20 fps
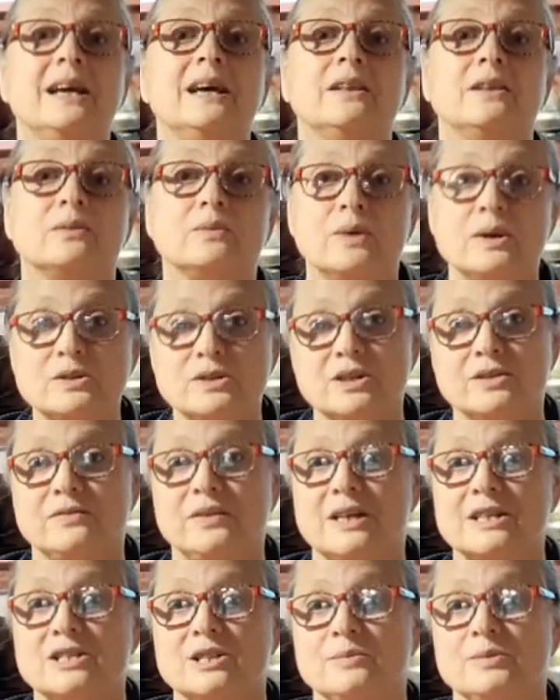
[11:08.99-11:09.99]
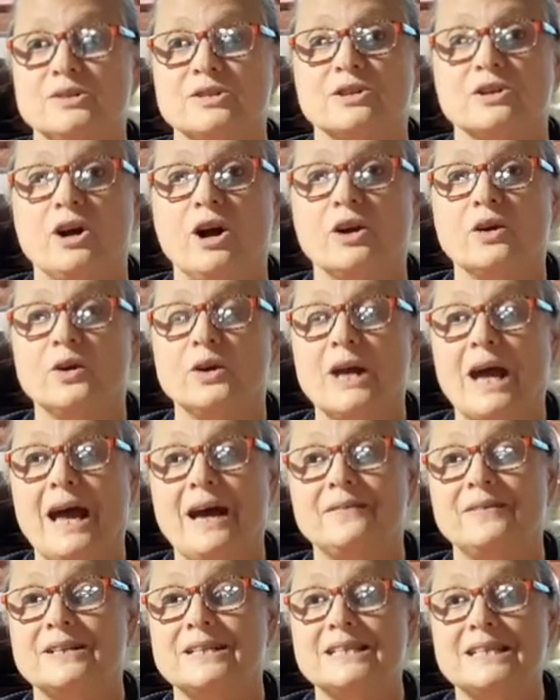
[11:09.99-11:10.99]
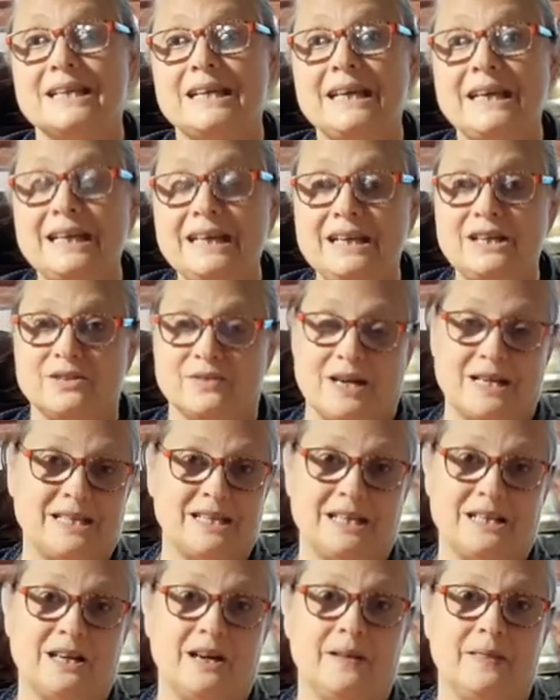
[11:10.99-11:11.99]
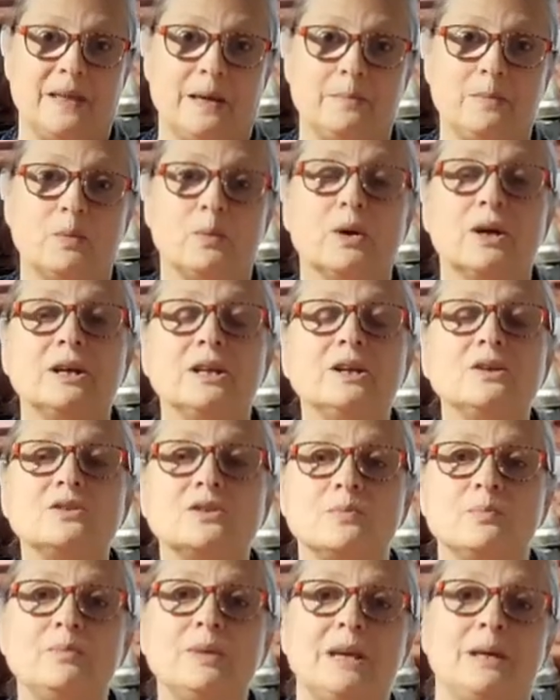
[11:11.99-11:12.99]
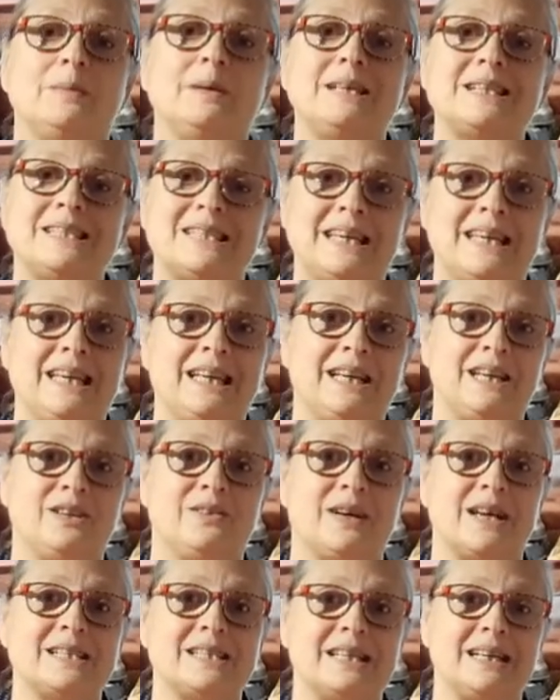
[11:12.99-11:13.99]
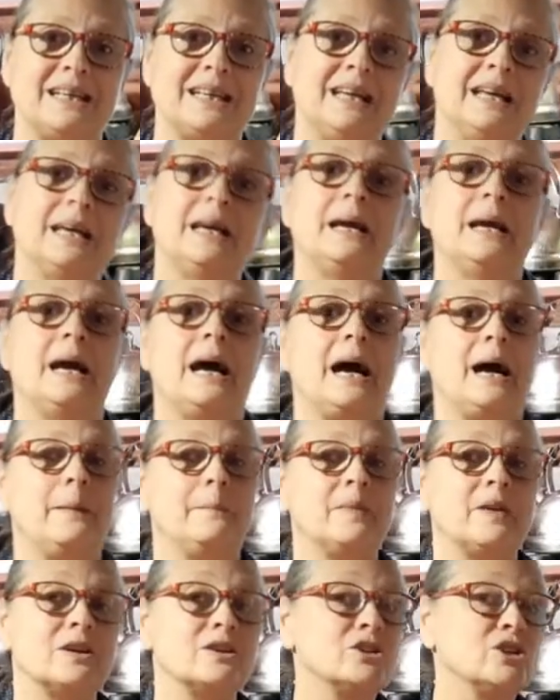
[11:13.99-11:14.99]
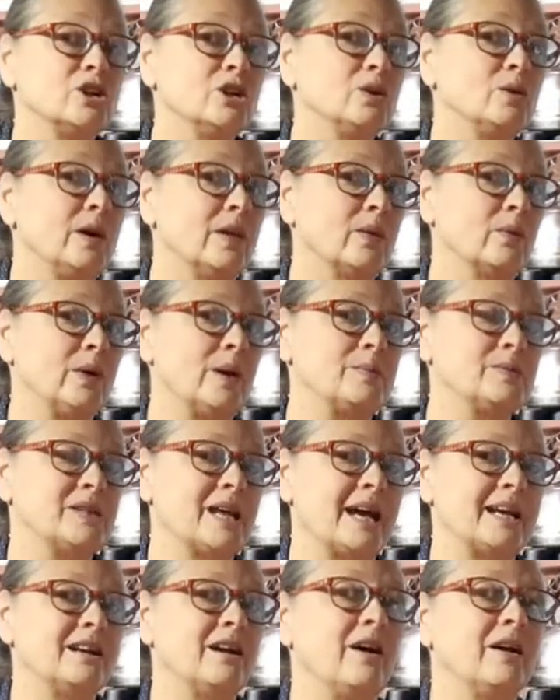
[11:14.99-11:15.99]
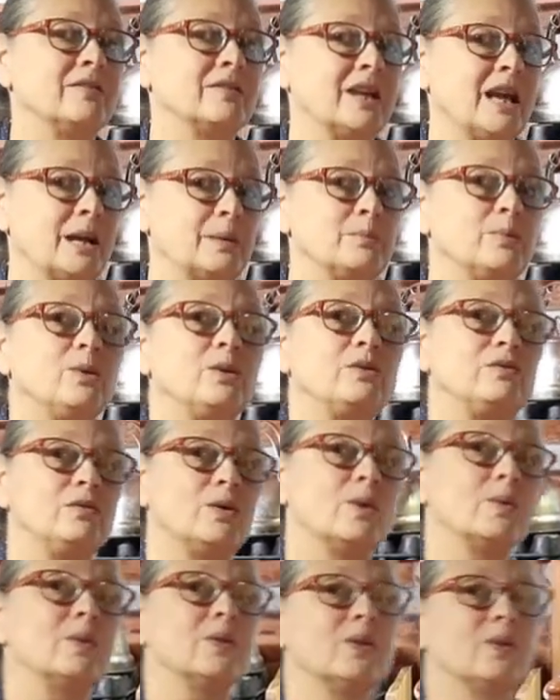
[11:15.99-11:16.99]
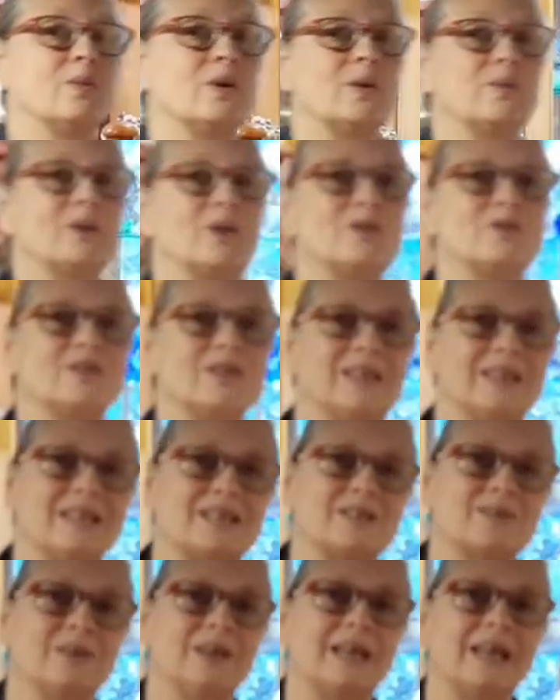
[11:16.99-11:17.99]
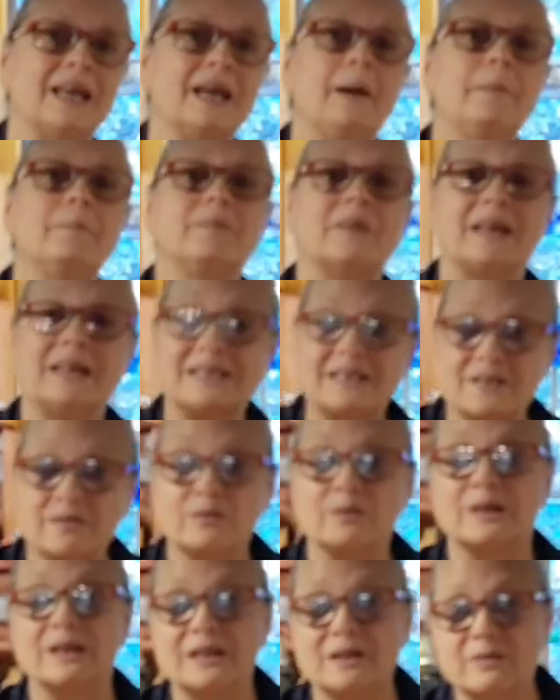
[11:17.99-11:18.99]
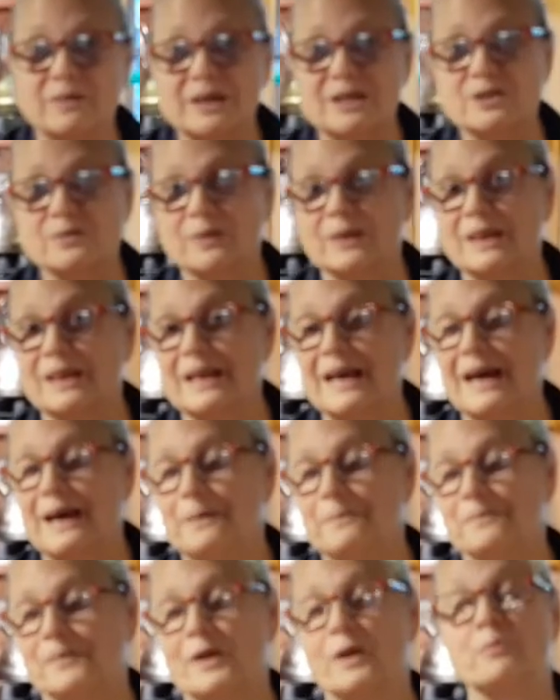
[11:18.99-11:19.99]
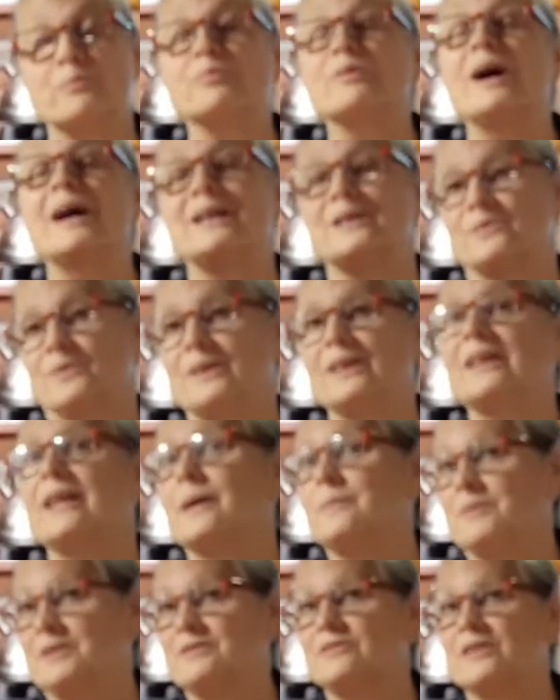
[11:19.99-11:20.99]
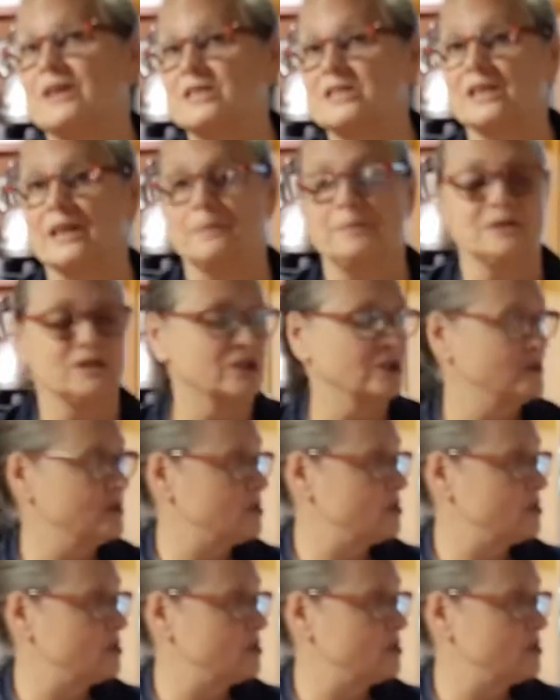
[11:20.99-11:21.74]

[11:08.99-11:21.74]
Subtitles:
The roasted vegetables are all going to have a tahini dressing on them, and we're going to use Mimi's tahini dressing. There are 2 on the website, and I'll have Ken pull forward the one we're using this week. It's really rich with, or bright with lemon, fresh lemon juice.